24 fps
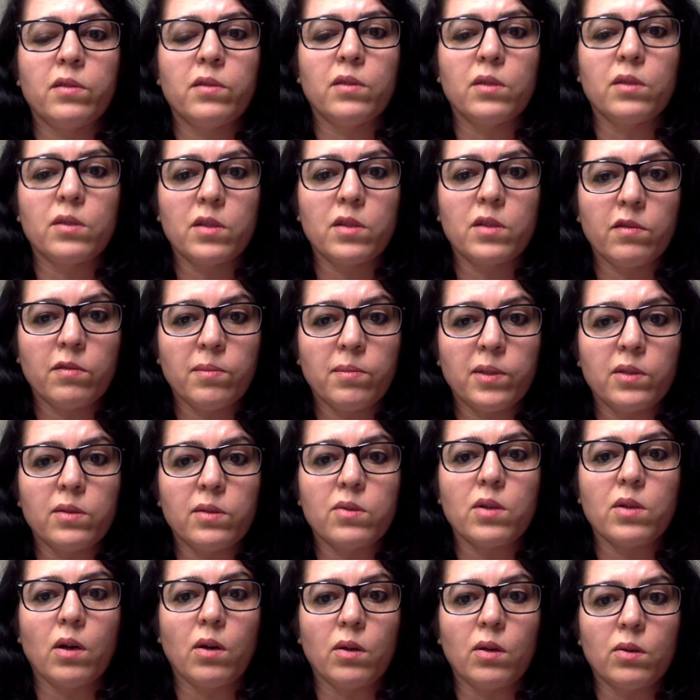
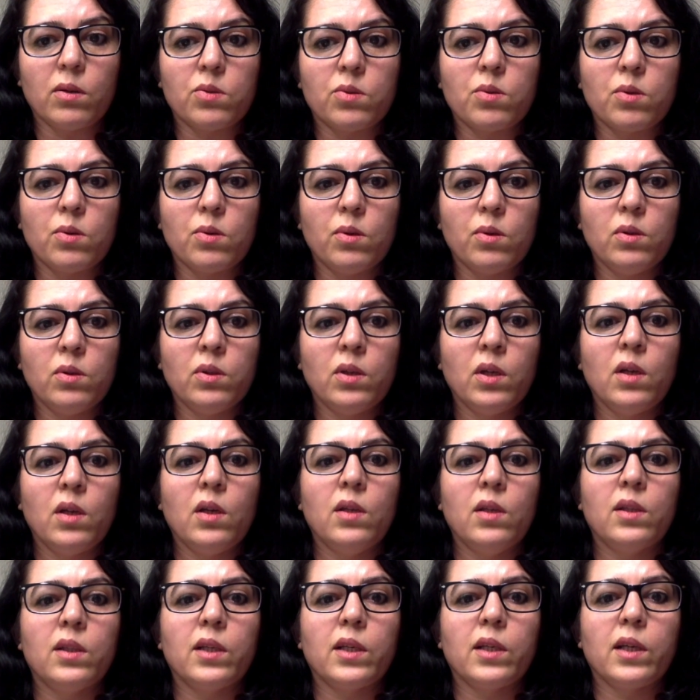receivables are sold,
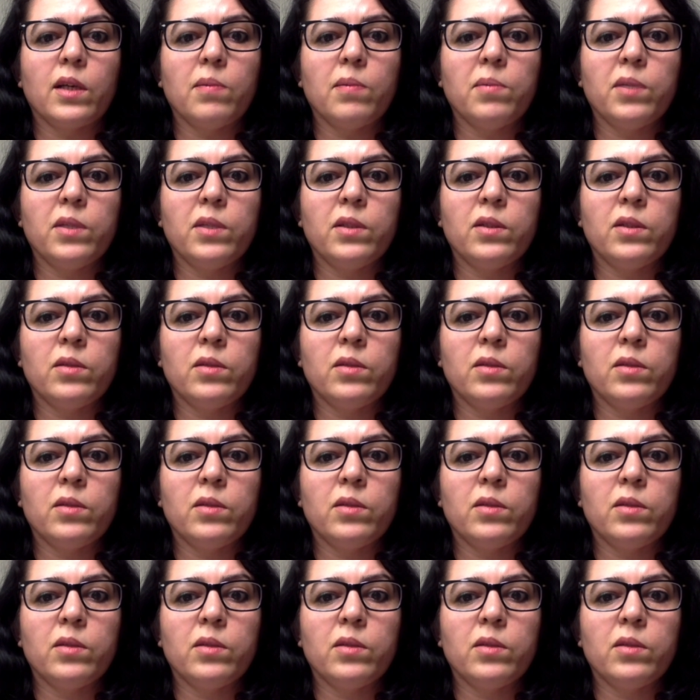the company